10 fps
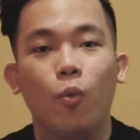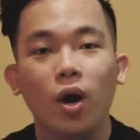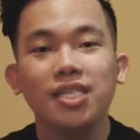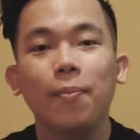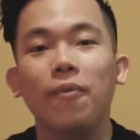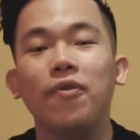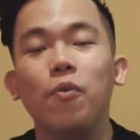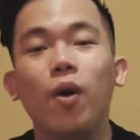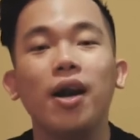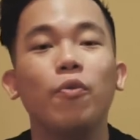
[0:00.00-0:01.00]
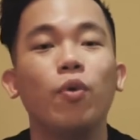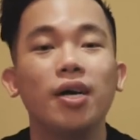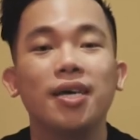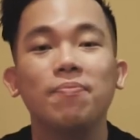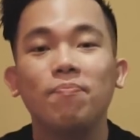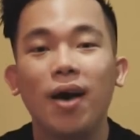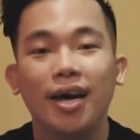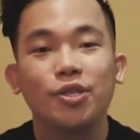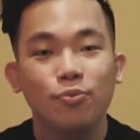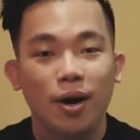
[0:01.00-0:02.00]
What's up everyone, welcome
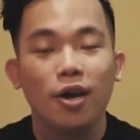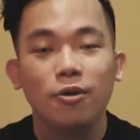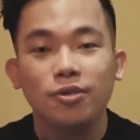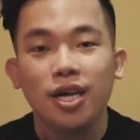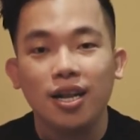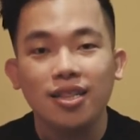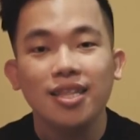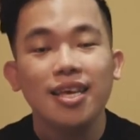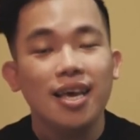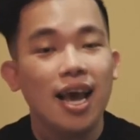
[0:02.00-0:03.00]
back to my YouTube channel,